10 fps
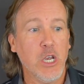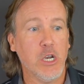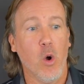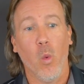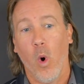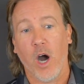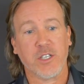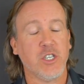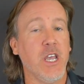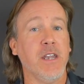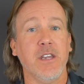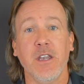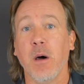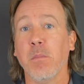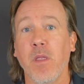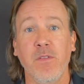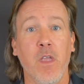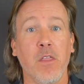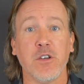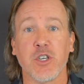watch yet
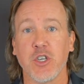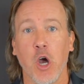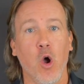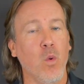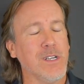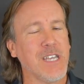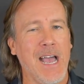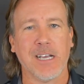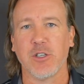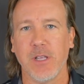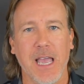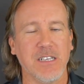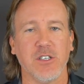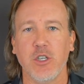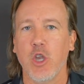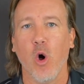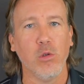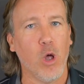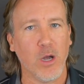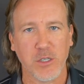another show which actually has no
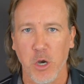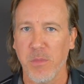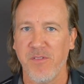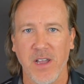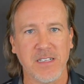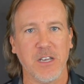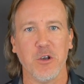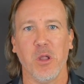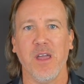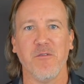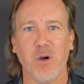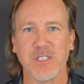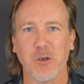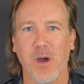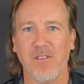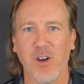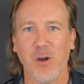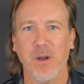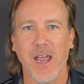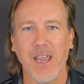long-term effect on your life whatsoever,
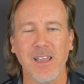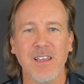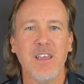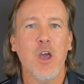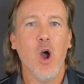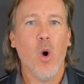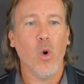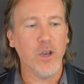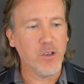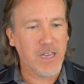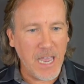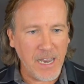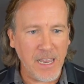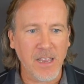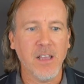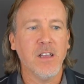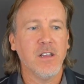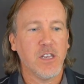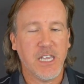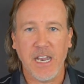right? Or are you getting
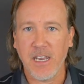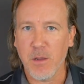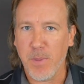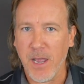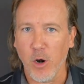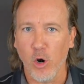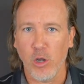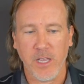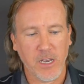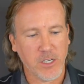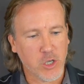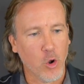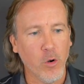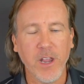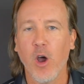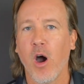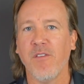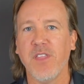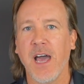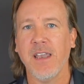to bed early? Are you turning
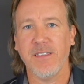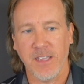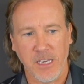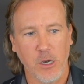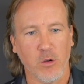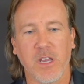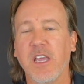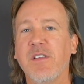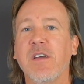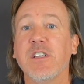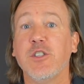off getting a